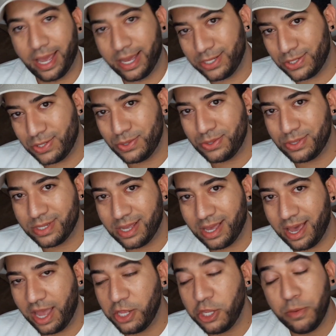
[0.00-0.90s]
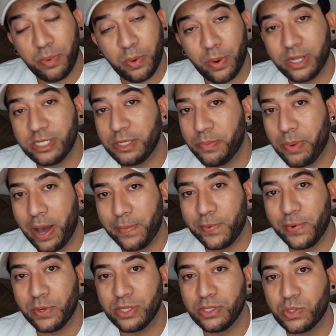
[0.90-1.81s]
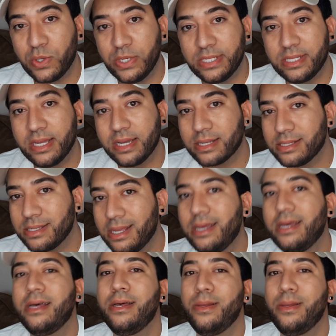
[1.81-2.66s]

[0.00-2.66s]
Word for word: DeJesus, and you've been watching Popcorn and Joysticks.